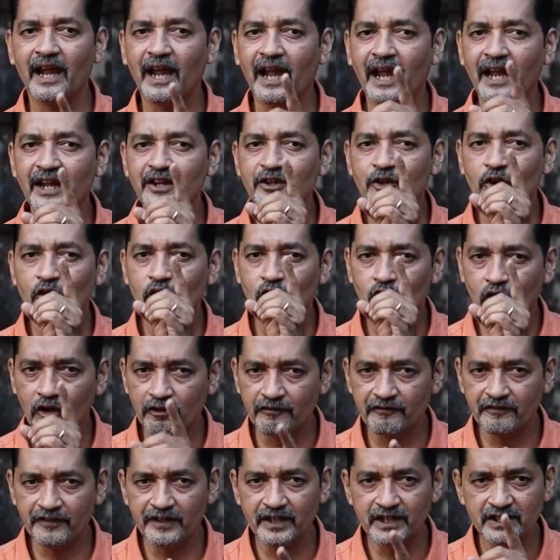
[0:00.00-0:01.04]
and your
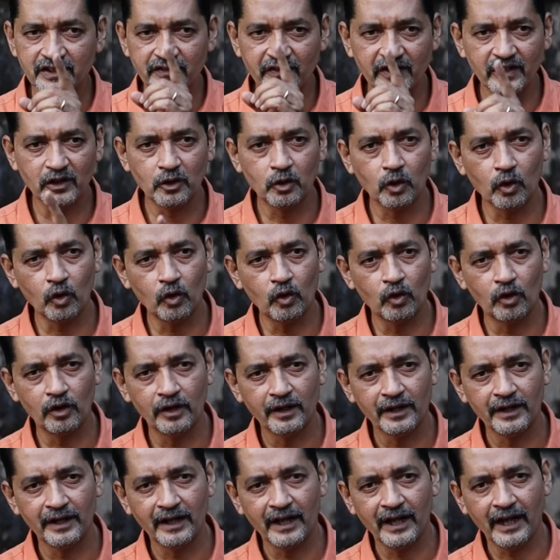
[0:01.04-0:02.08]
confidence will grow,
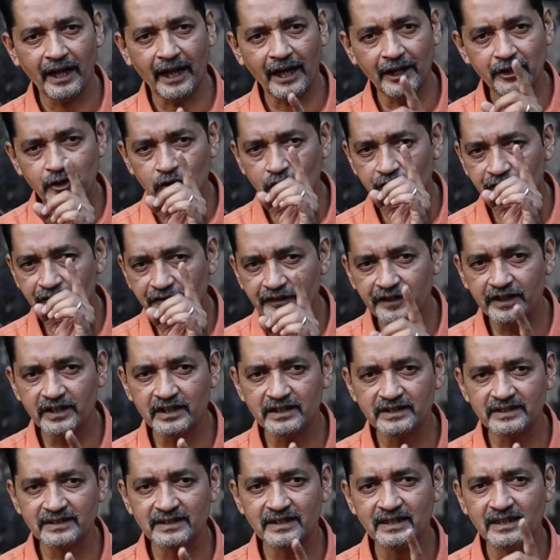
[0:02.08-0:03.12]
and your
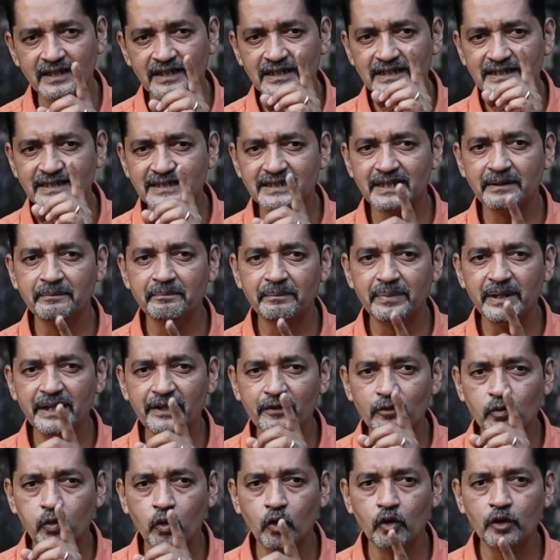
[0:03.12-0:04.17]
fears
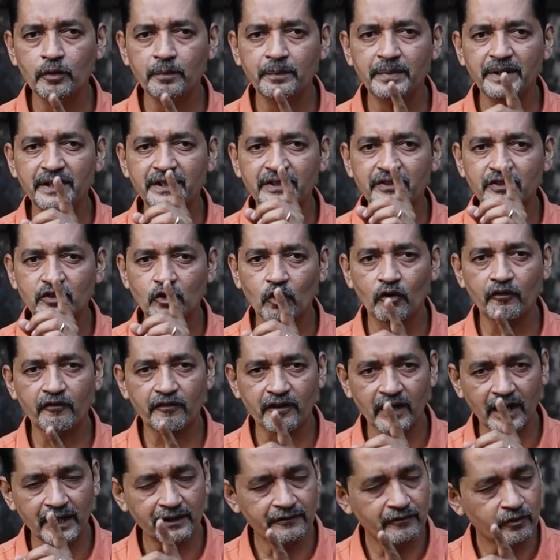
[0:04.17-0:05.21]
simply won't be so
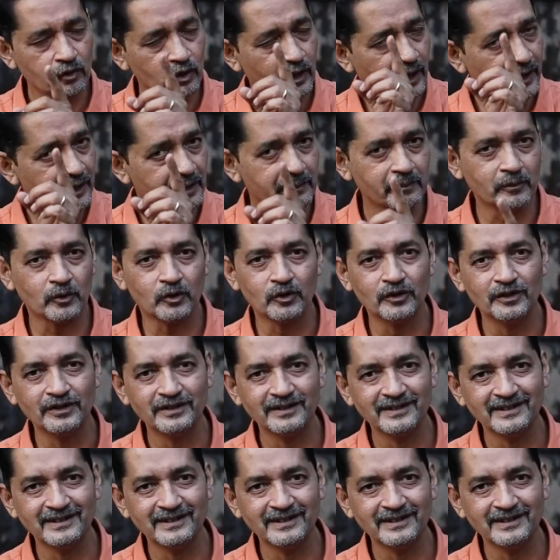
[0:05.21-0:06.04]
frightful anymore.